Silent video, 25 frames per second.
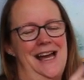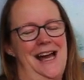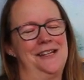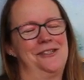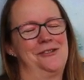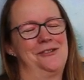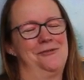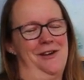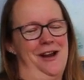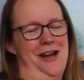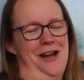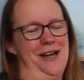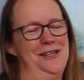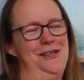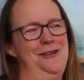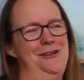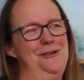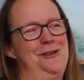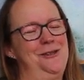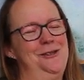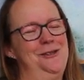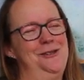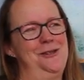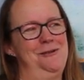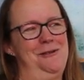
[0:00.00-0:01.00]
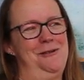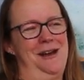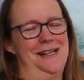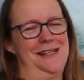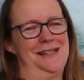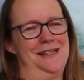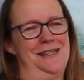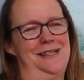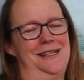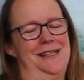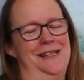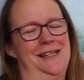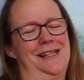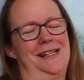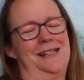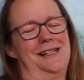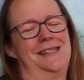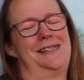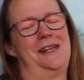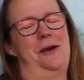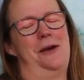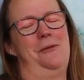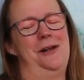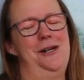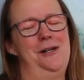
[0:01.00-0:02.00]
That's right, You Can Do Anything.
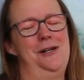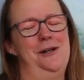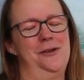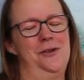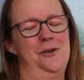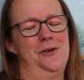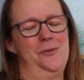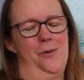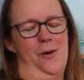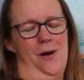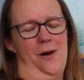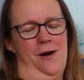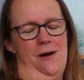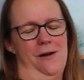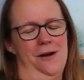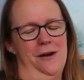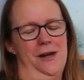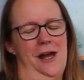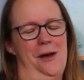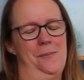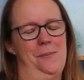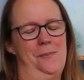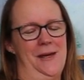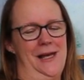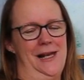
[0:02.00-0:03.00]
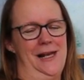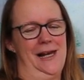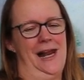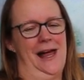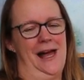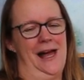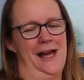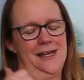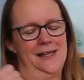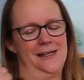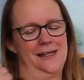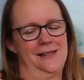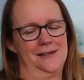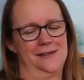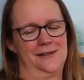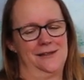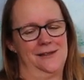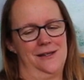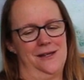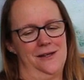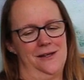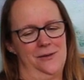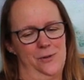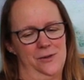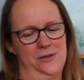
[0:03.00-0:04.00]
So another one, a bit like
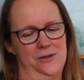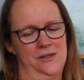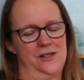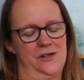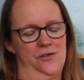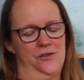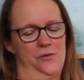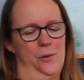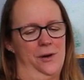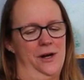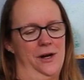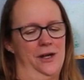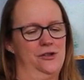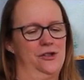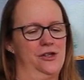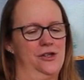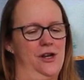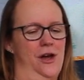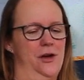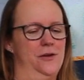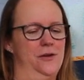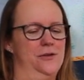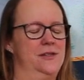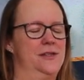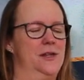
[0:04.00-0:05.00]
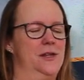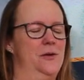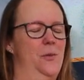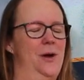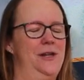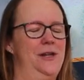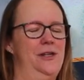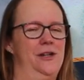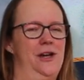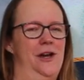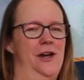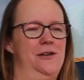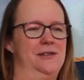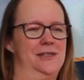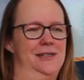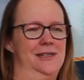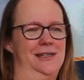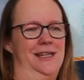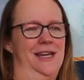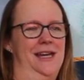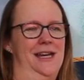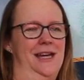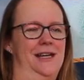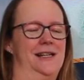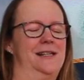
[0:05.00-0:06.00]
the Wonderstuff one I chose, that when you go to the
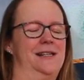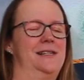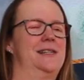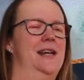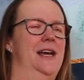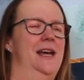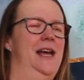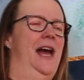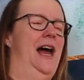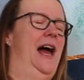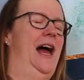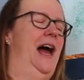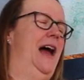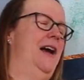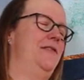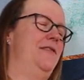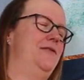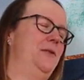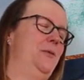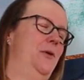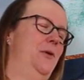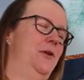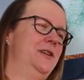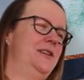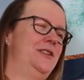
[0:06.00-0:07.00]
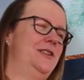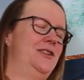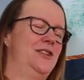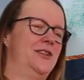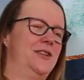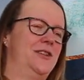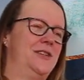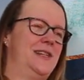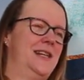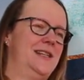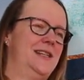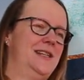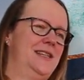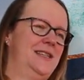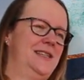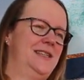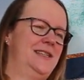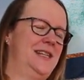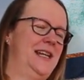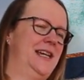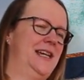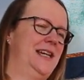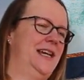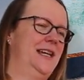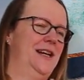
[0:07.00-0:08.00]
gigs, everyone is just
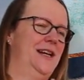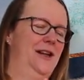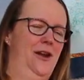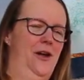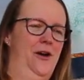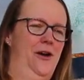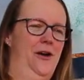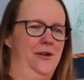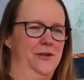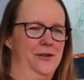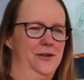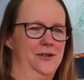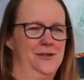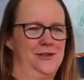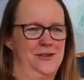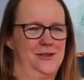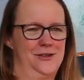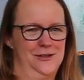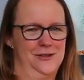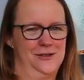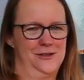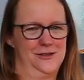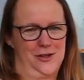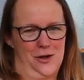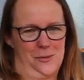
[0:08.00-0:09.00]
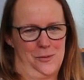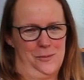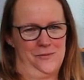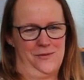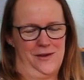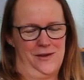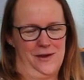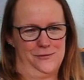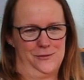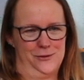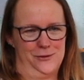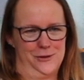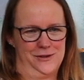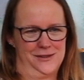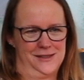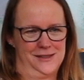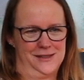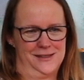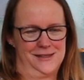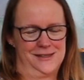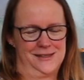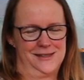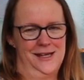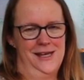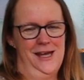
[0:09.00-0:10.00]
singing along to the top of their
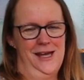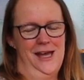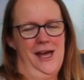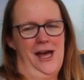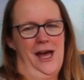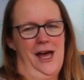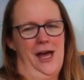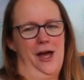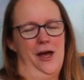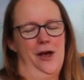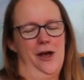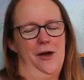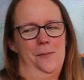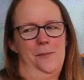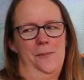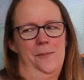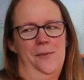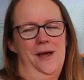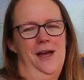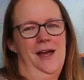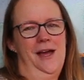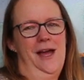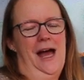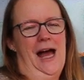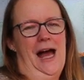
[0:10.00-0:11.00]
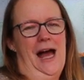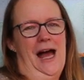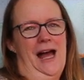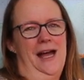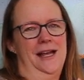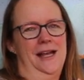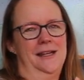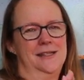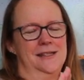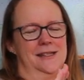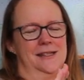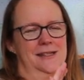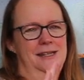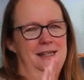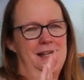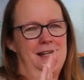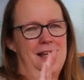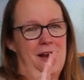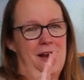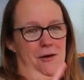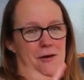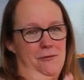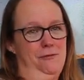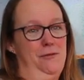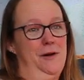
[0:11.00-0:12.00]
voices. And
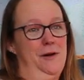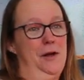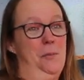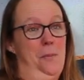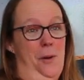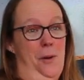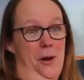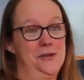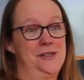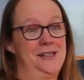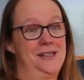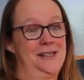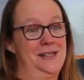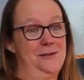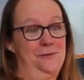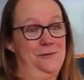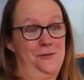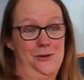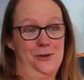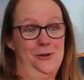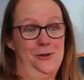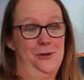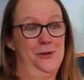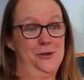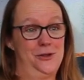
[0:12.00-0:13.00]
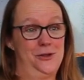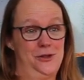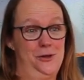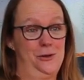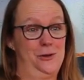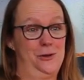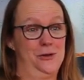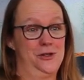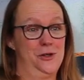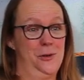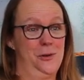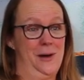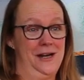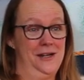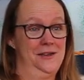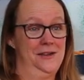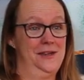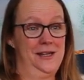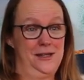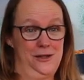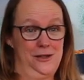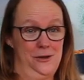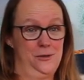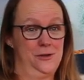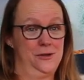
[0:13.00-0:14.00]
real positive thoughts, you can do
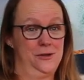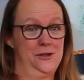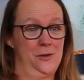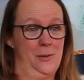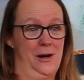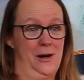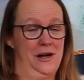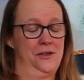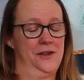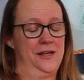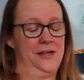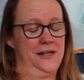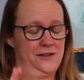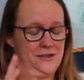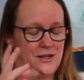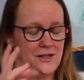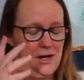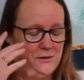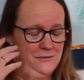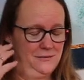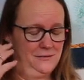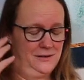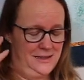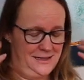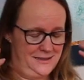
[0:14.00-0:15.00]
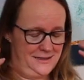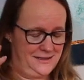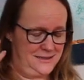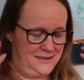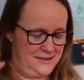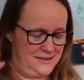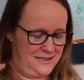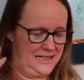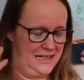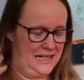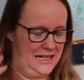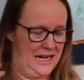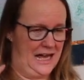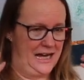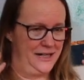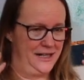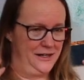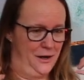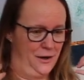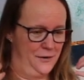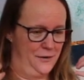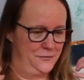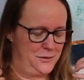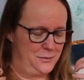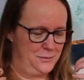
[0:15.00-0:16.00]
anything, you can do anything. Don't listen to the line
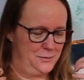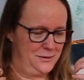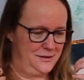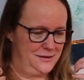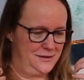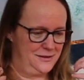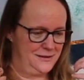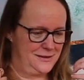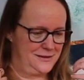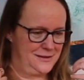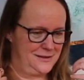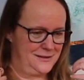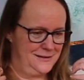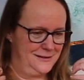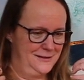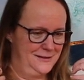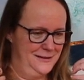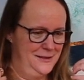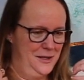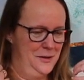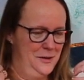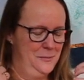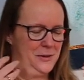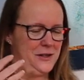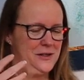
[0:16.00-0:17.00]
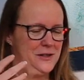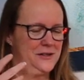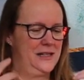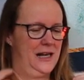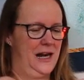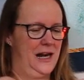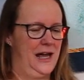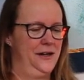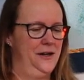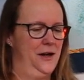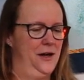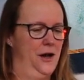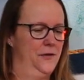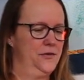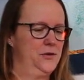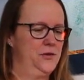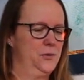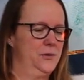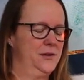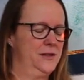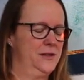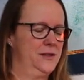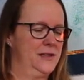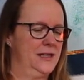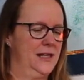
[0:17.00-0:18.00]
afterwards, because the line
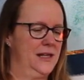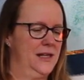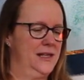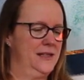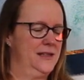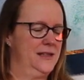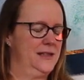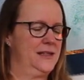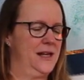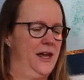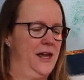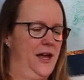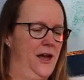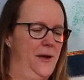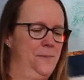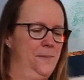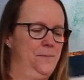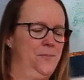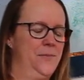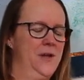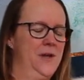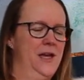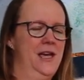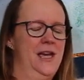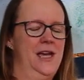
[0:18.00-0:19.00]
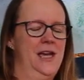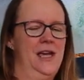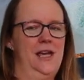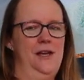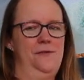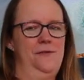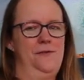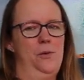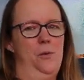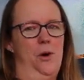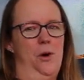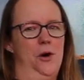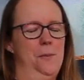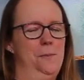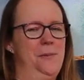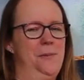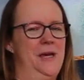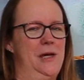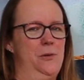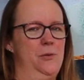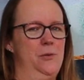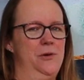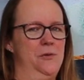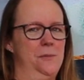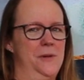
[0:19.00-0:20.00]
afterwards is if you want to
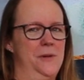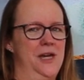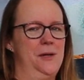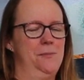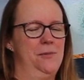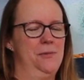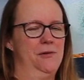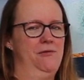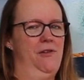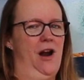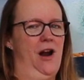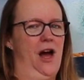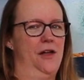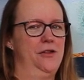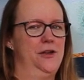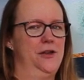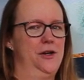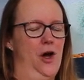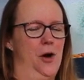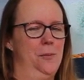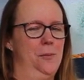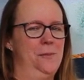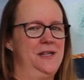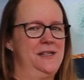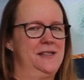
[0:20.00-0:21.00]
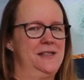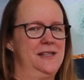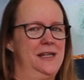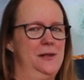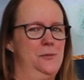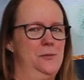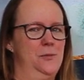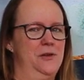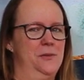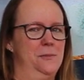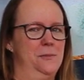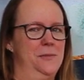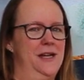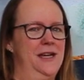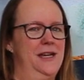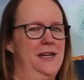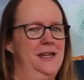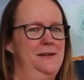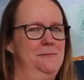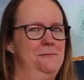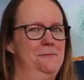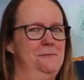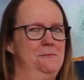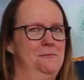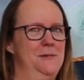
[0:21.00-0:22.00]
be with me but rather not be seen with
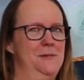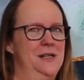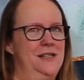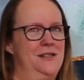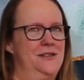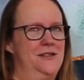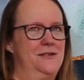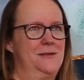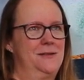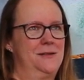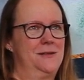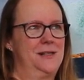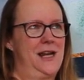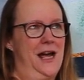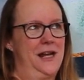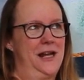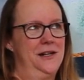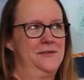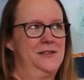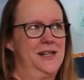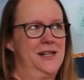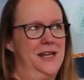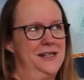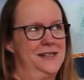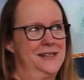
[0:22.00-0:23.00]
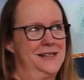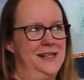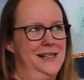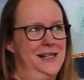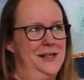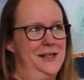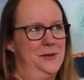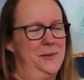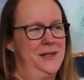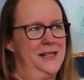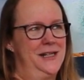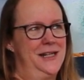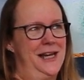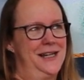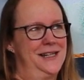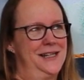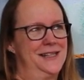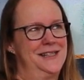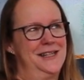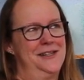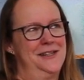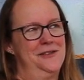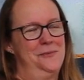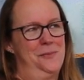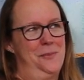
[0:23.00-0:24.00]
me, which kind of takes it a little bit
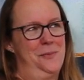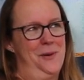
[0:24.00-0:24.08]
negative.